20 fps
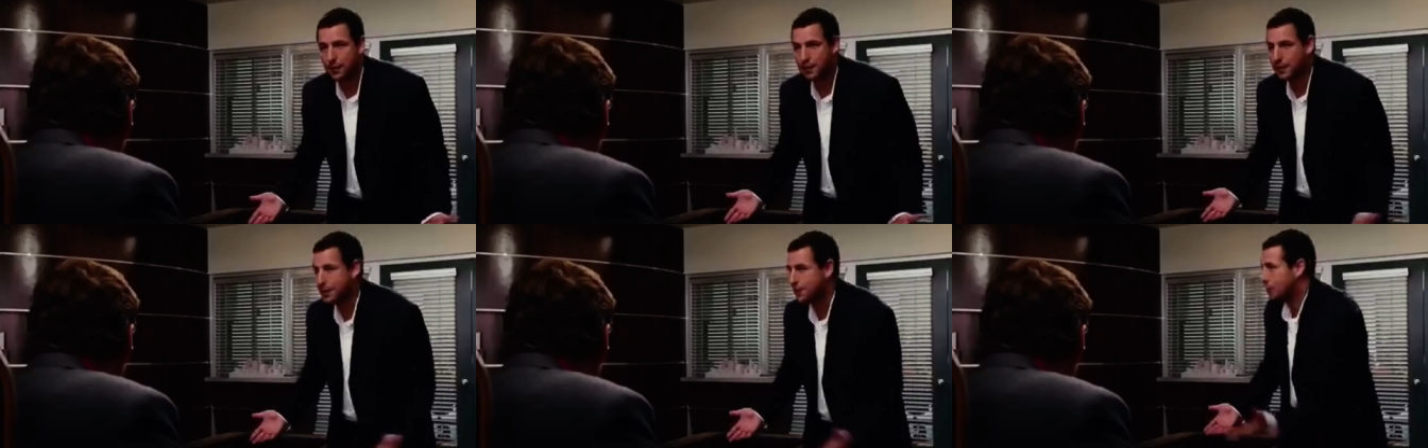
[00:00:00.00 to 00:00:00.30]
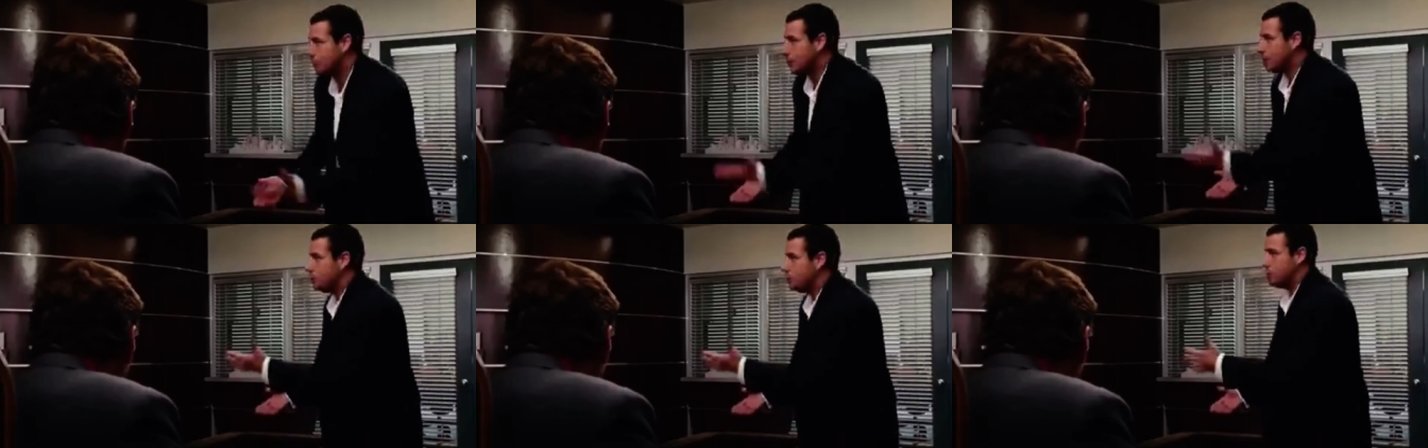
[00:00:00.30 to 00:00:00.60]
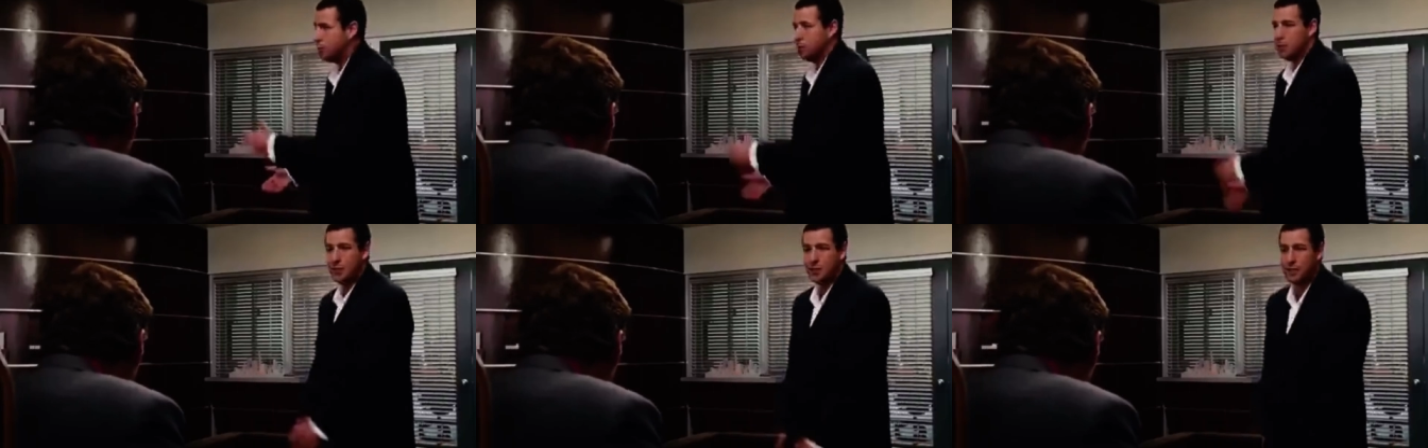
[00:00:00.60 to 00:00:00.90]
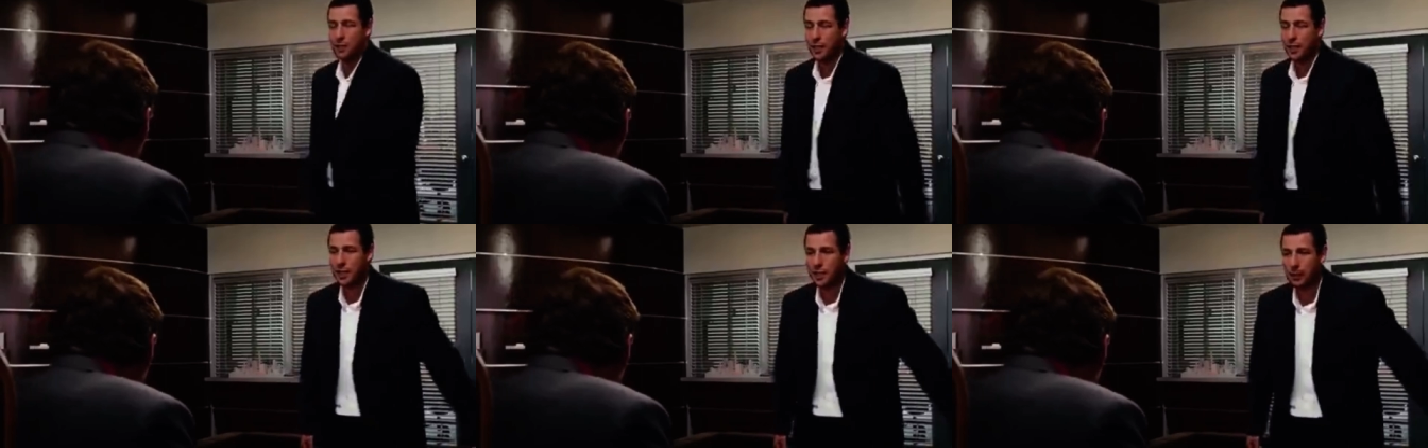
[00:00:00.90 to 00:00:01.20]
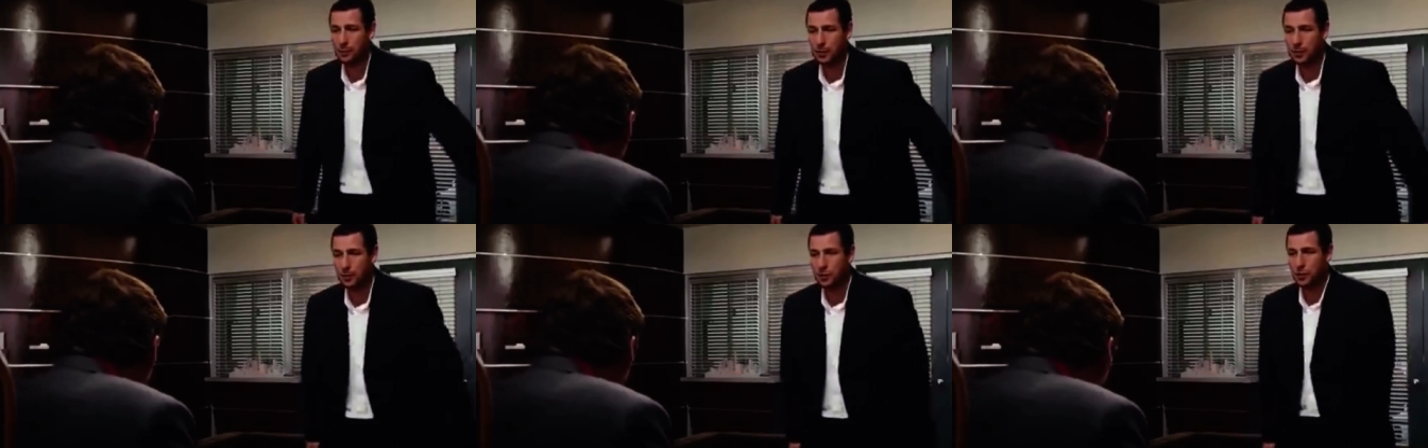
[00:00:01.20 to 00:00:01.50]
To do these
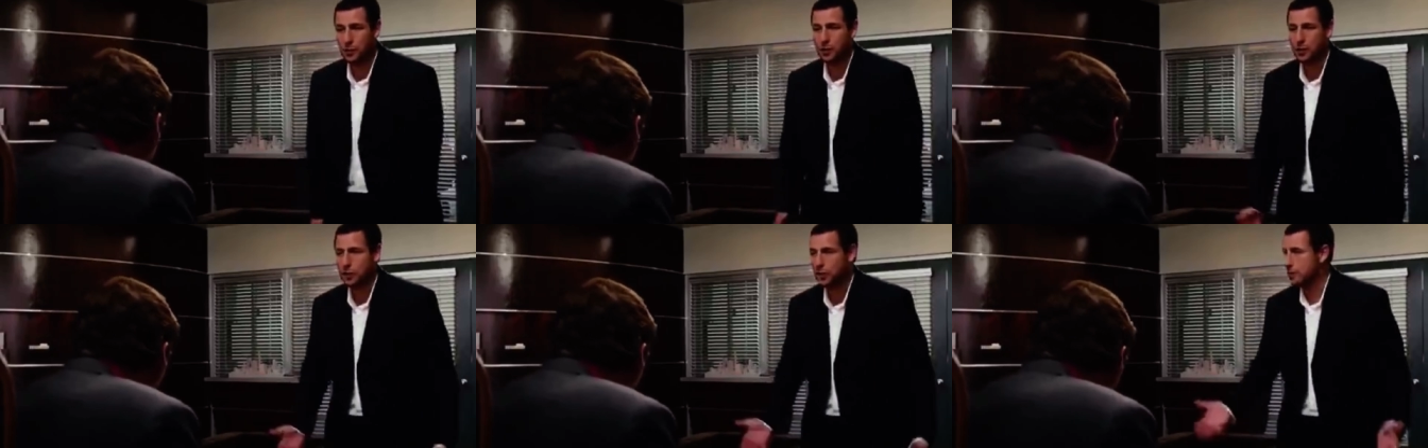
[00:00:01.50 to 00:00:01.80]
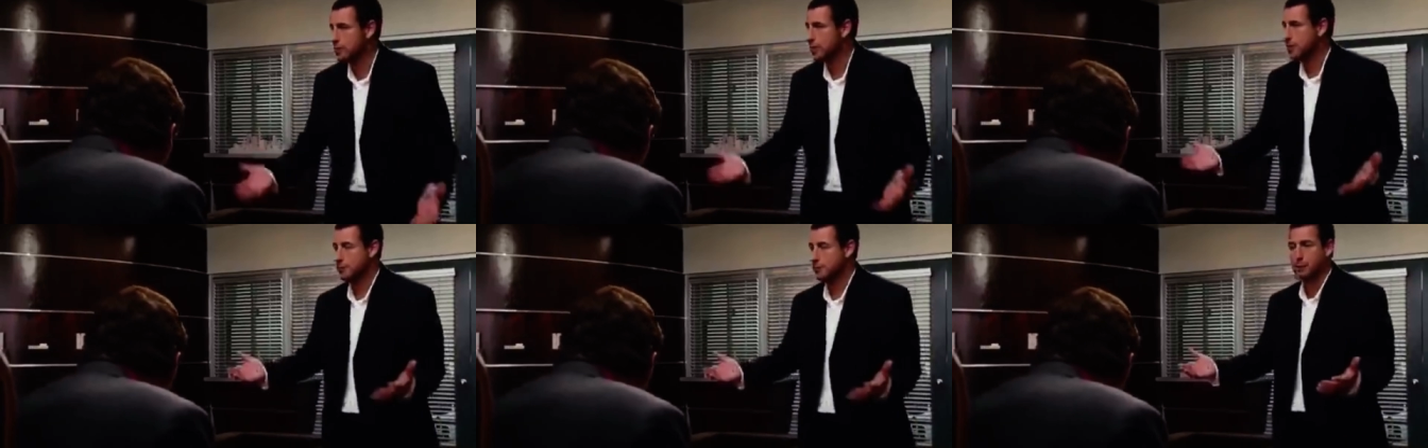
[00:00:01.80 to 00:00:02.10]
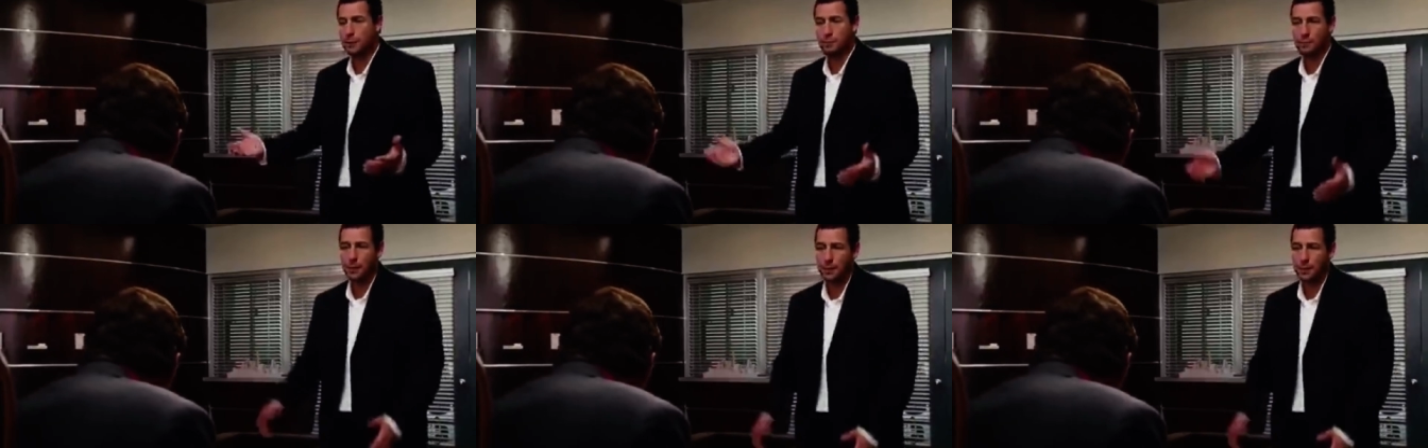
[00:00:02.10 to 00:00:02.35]
documents, it's gonna take me